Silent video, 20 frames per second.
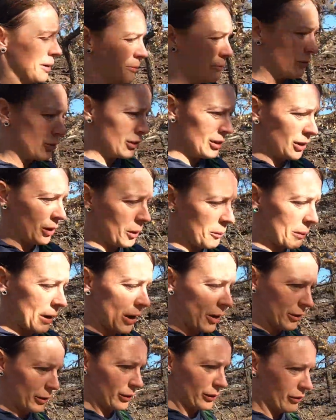to hear
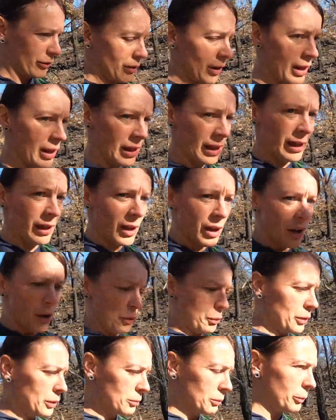about, because
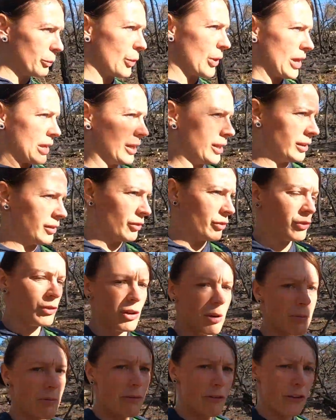we'd been planning this
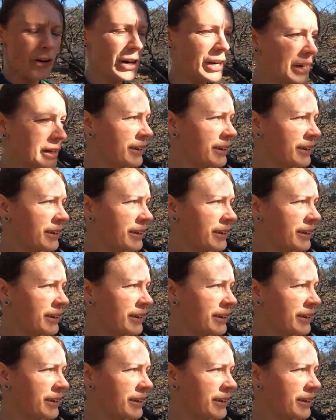trip for